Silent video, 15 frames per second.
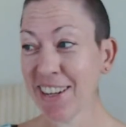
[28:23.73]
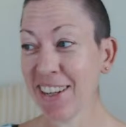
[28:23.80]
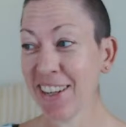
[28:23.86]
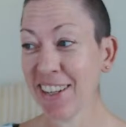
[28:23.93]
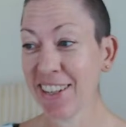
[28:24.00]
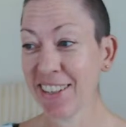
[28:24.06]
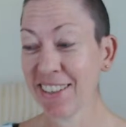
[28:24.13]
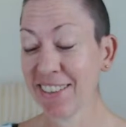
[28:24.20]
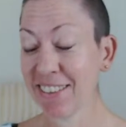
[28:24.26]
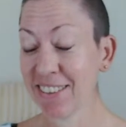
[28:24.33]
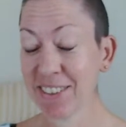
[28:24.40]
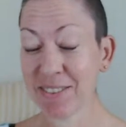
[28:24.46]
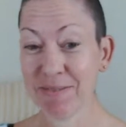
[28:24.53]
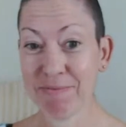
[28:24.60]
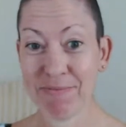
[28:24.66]
Like,
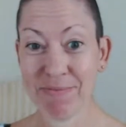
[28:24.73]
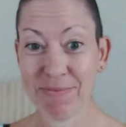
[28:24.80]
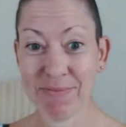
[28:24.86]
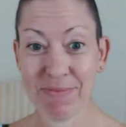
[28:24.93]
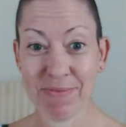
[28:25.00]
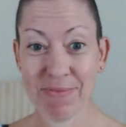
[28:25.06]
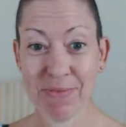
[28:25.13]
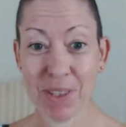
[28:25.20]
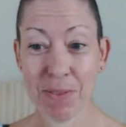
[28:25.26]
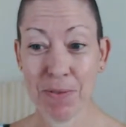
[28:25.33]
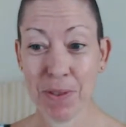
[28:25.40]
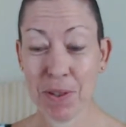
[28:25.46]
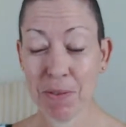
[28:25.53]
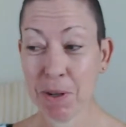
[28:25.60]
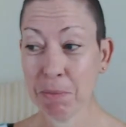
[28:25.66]
well, if
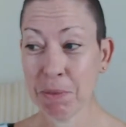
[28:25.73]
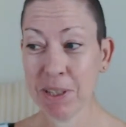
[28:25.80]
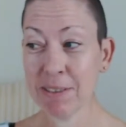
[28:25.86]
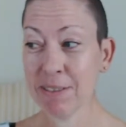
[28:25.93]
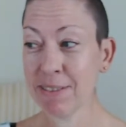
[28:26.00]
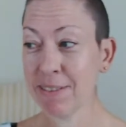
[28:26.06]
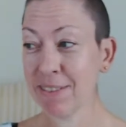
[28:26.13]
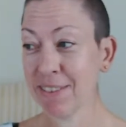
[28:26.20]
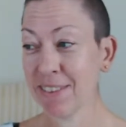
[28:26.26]
you, I mean,